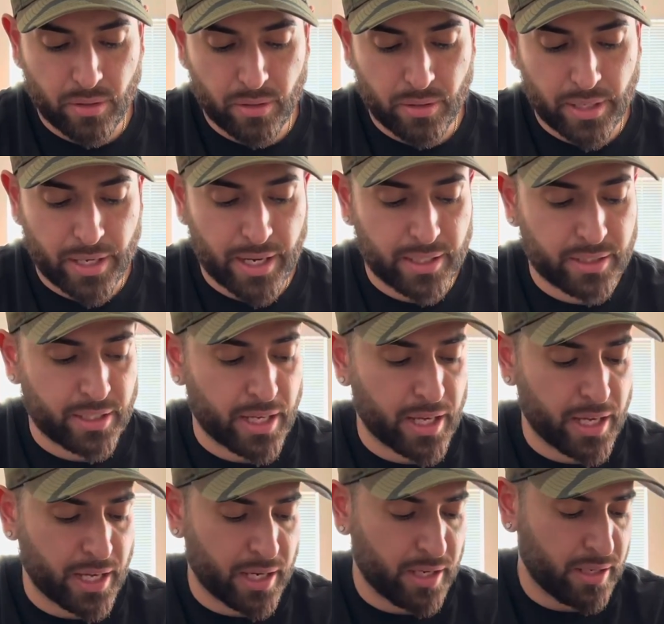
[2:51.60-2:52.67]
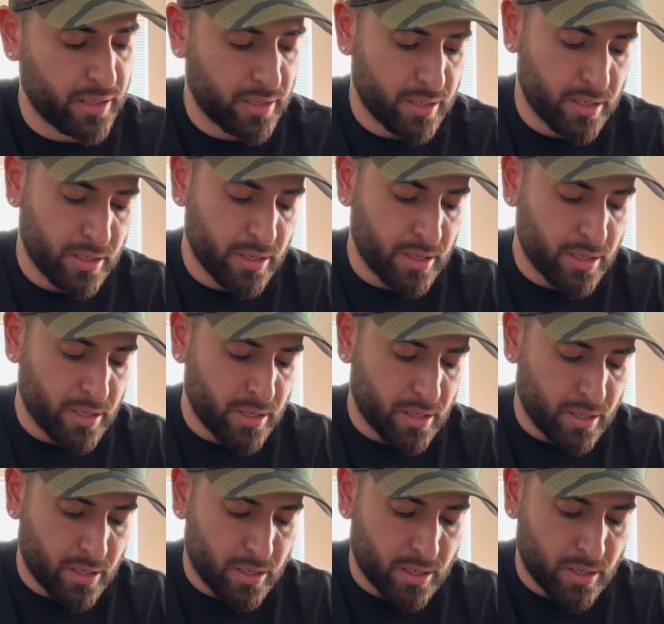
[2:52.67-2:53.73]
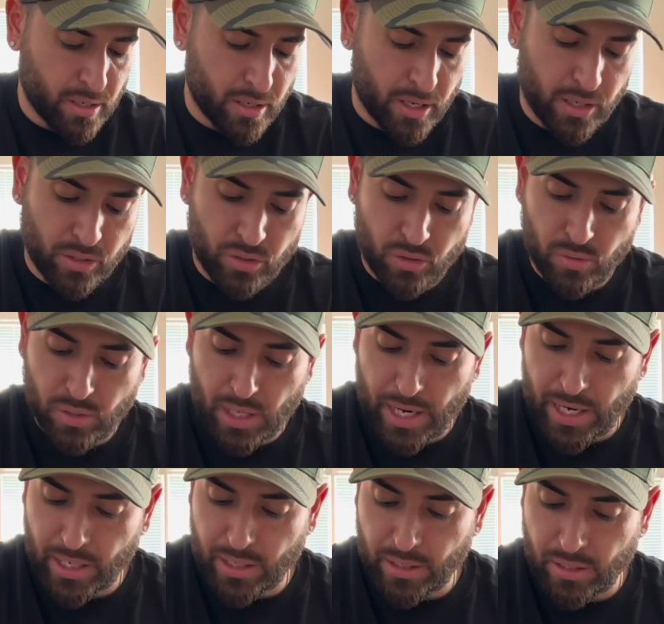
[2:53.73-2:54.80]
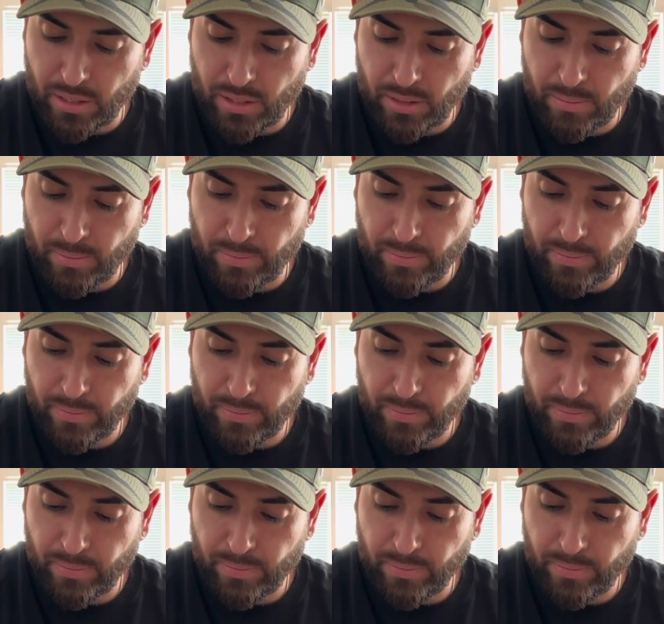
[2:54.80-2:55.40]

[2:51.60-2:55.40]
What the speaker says: like I said, I do like them.